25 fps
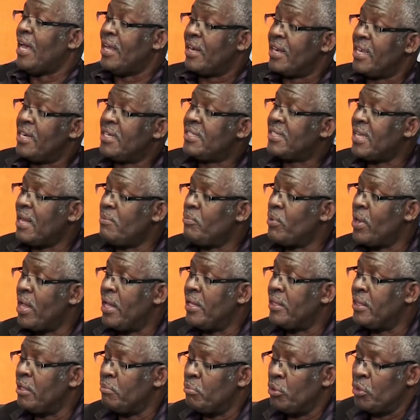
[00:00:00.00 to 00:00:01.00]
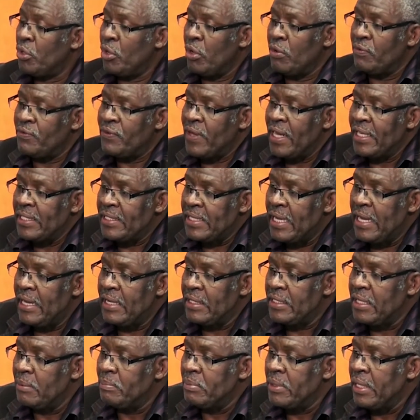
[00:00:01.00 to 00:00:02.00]
read somewhere in the book of
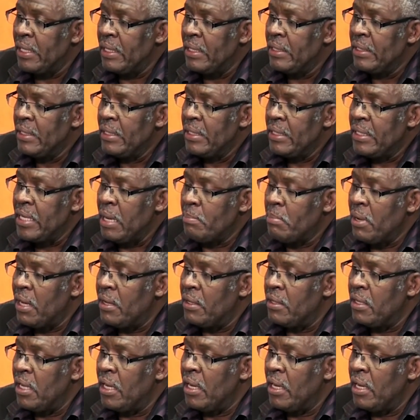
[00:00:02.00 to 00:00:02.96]
Isaiah, chapter number